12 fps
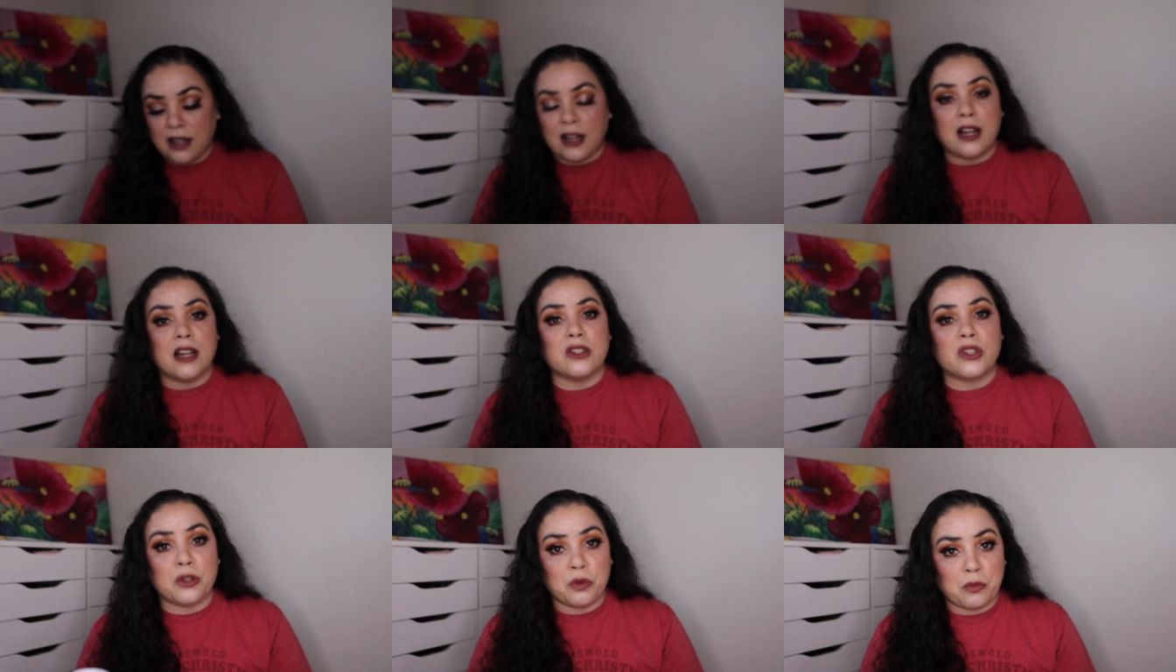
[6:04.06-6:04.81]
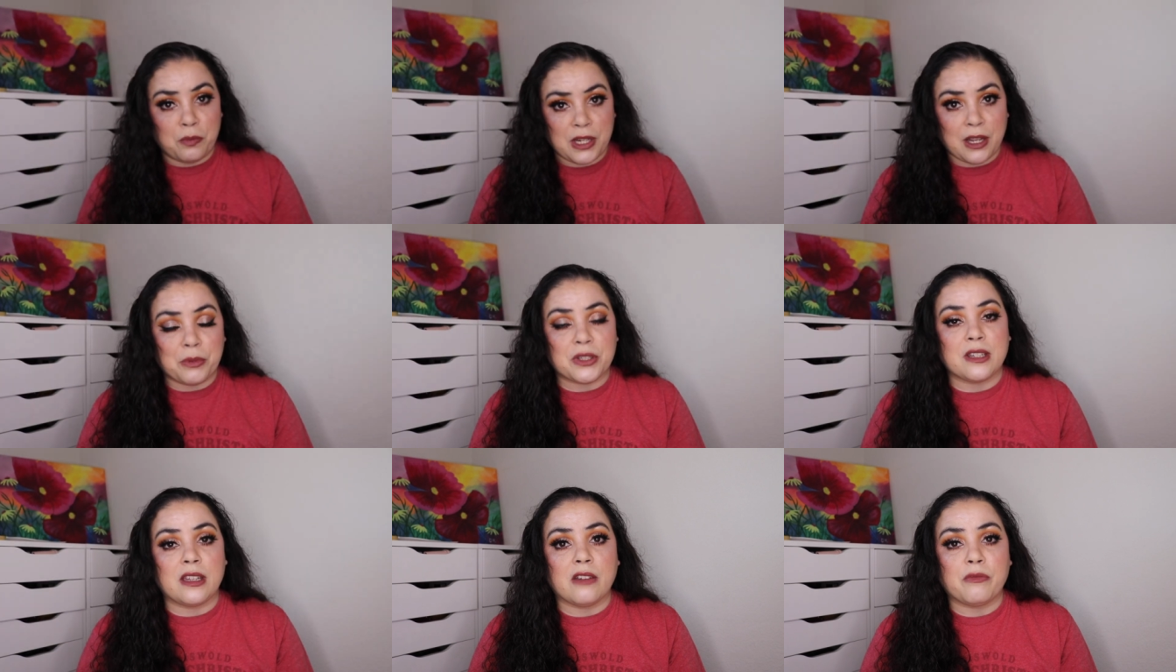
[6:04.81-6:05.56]
uh, to be able
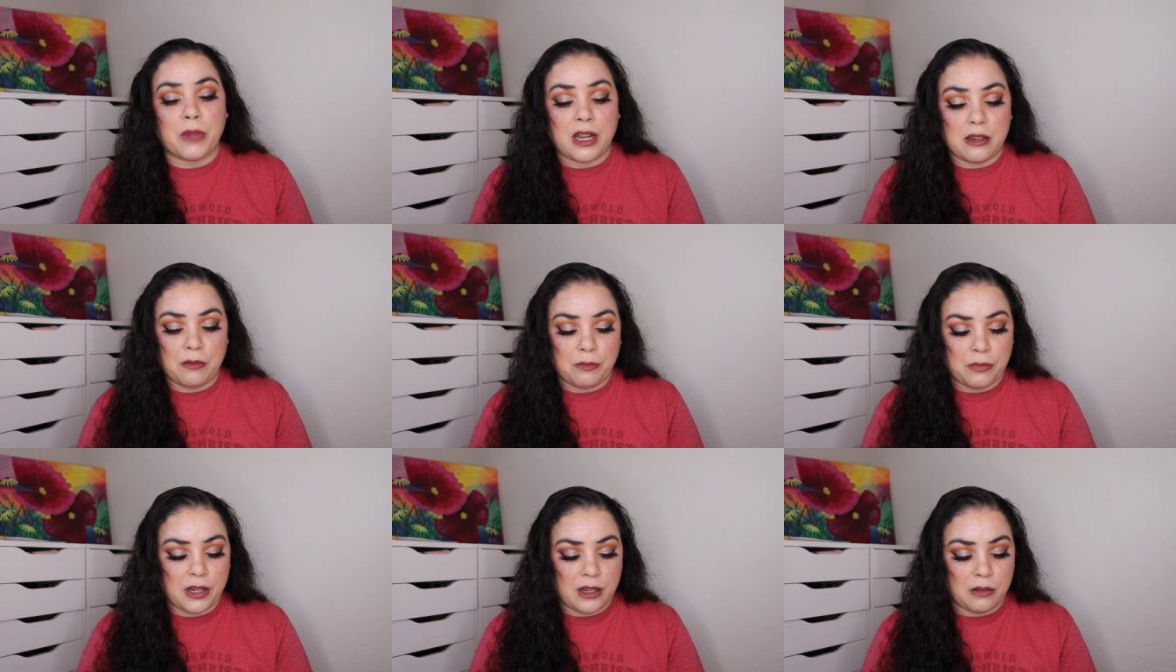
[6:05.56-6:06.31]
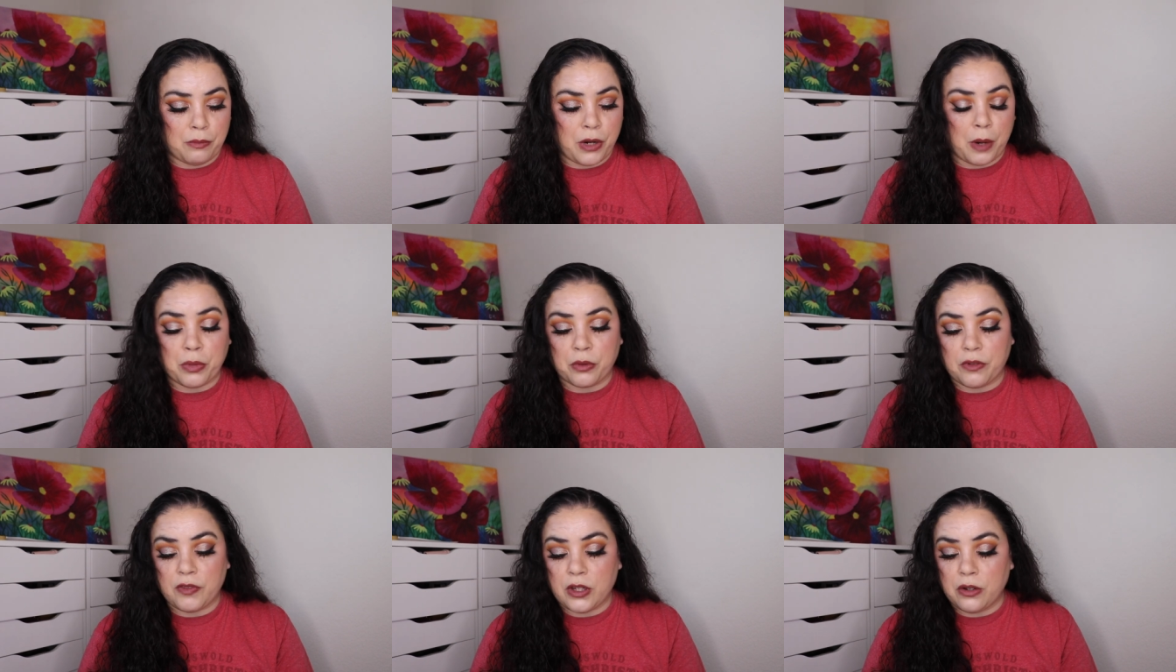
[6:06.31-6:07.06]
to give my uh, proper
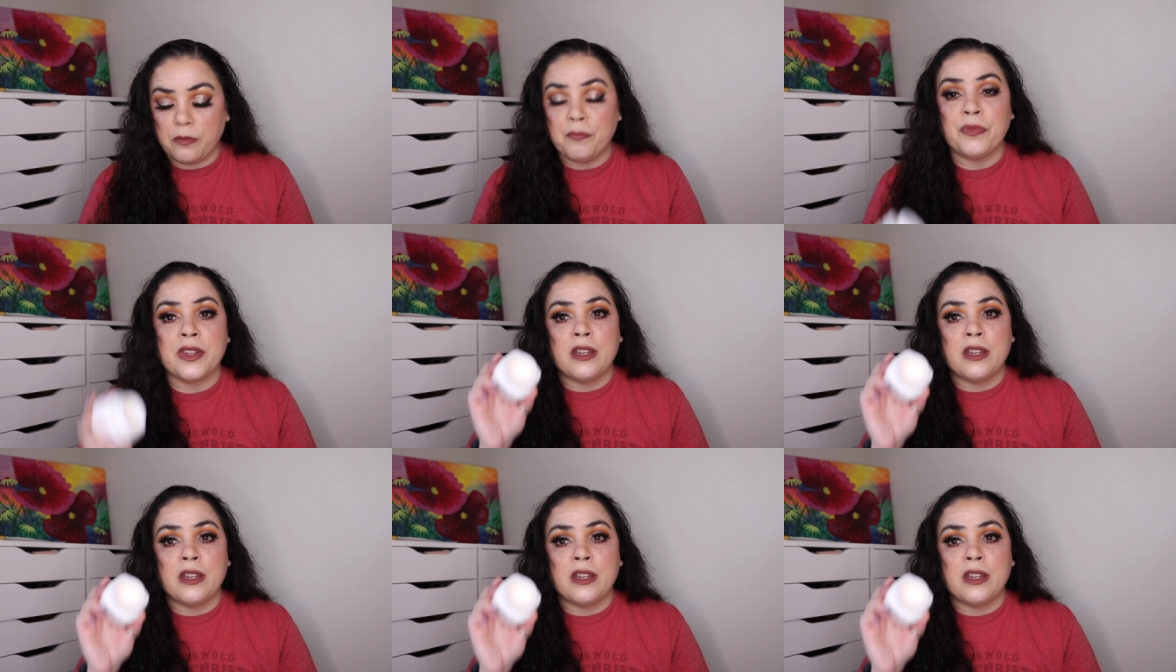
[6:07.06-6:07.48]
review.